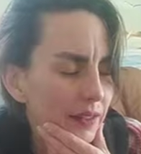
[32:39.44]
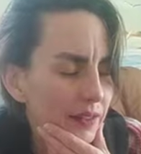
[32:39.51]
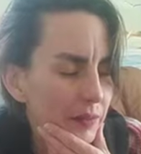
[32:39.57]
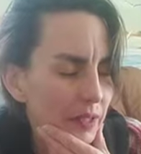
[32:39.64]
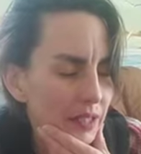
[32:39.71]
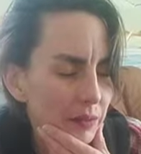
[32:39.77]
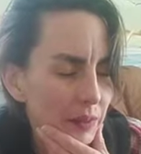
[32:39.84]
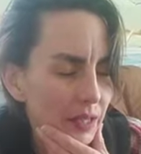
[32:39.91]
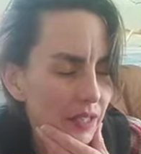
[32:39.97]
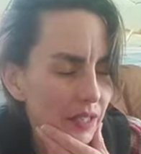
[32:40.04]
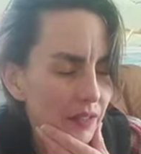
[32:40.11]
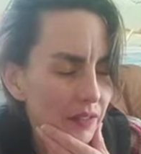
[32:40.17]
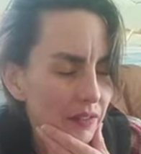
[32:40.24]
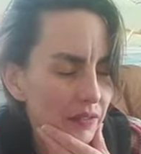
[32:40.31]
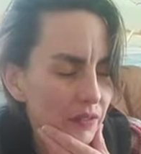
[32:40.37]
just makes me
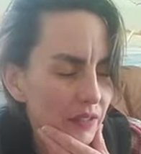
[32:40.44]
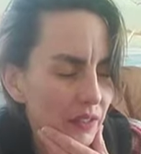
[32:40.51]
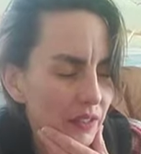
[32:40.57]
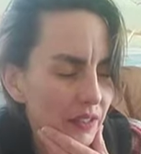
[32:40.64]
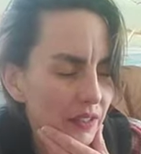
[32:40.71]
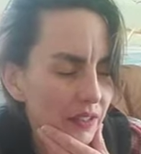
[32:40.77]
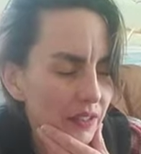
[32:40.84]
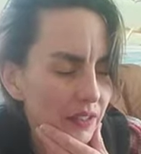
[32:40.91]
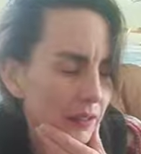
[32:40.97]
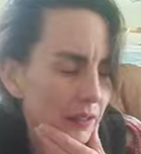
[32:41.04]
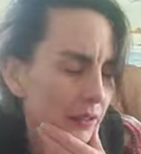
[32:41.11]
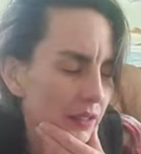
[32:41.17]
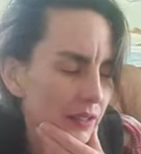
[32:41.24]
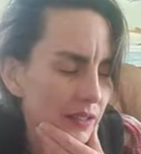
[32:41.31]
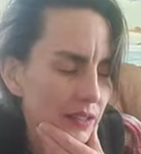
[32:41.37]
think of
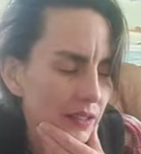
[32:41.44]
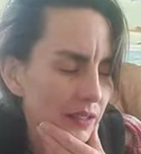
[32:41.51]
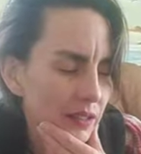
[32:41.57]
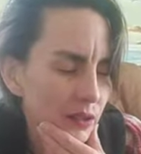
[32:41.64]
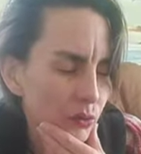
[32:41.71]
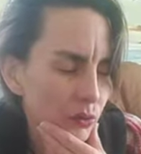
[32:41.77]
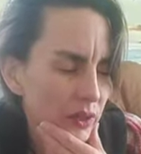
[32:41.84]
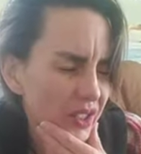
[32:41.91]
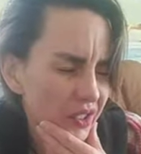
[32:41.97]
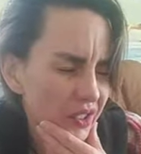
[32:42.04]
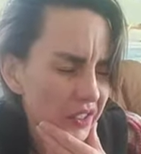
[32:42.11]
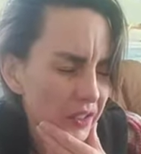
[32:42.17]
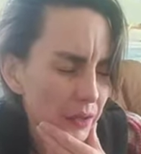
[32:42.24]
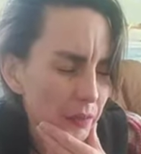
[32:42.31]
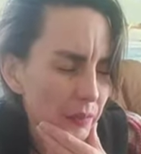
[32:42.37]
this reel or
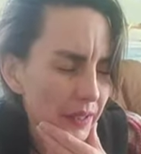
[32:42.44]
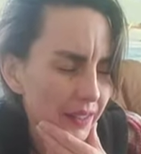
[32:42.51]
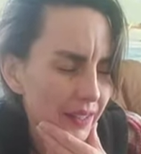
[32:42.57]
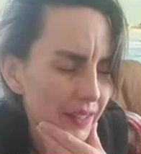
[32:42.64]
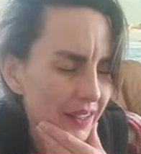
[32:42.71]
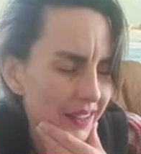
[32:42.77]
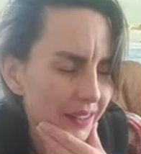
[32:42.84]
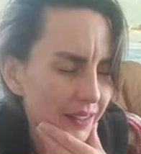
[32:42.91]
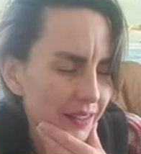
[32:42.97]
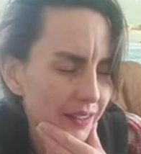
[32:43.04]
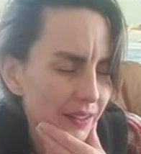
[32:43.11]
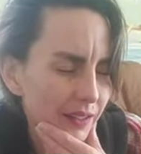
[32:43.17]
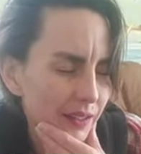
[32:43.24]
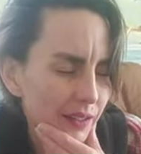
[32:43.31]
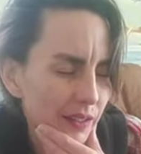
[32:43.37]
something like
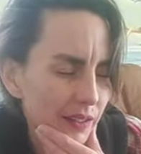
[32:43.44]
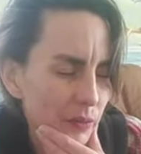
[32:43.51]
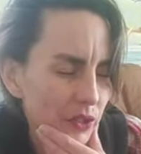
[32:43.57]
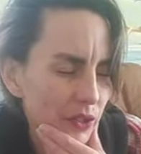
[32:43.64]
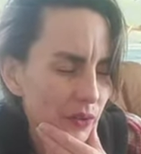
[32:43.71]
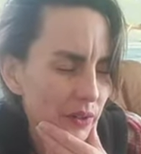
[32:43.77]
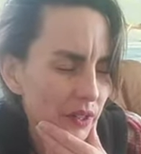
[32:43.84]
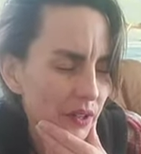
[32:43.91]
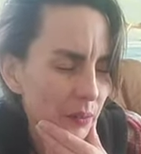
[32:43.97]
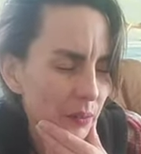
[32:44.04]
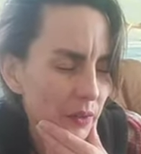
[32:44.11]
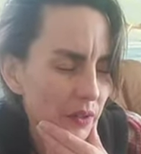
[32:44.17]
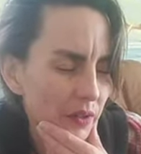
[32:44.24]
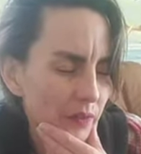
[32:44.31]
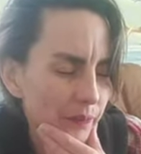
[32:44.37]
that keeps showing up
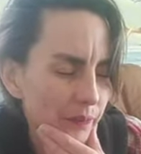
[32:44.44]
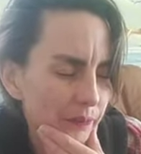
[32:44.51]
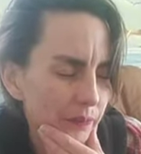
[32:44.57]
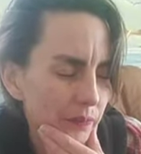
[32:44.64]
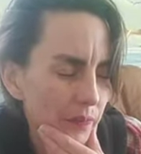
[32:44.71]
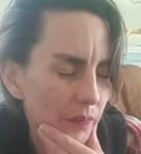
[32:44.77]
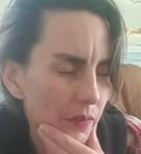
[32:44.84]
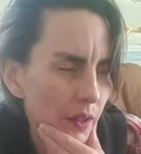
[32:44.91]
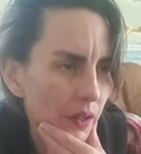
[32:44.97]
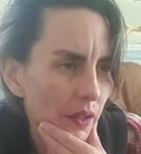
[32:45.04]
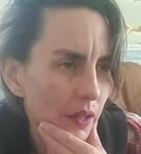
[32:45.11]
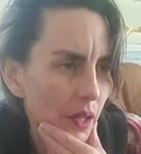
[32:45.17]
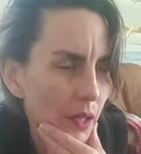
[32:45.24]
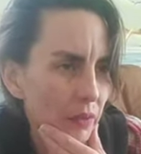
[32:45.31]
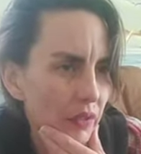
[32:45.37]

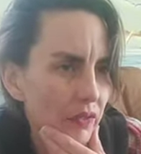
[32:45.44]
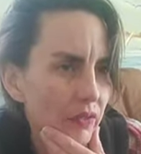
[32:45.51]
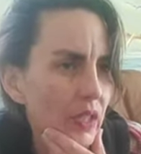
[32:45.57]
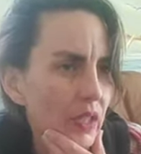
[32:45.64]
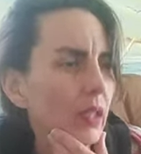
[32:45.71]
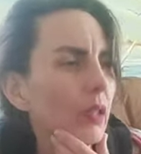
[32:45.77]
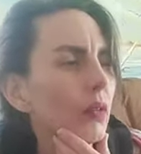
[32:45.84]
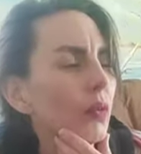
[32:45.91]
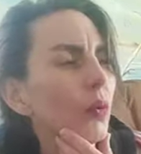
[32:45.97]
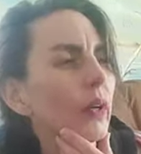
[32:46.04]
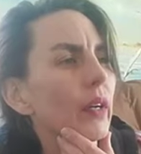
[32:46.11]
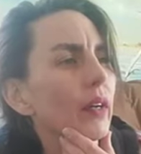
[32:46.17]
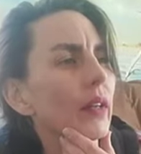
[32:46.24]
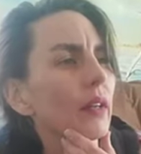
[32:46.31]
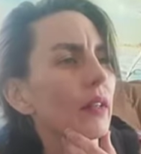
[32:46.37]
in my feed,
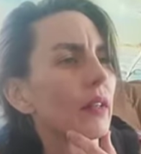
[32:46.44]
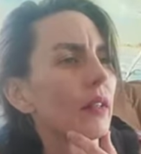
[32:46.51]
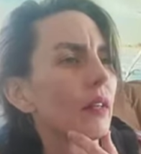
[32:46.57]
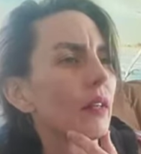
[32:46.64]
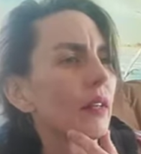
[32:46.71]
where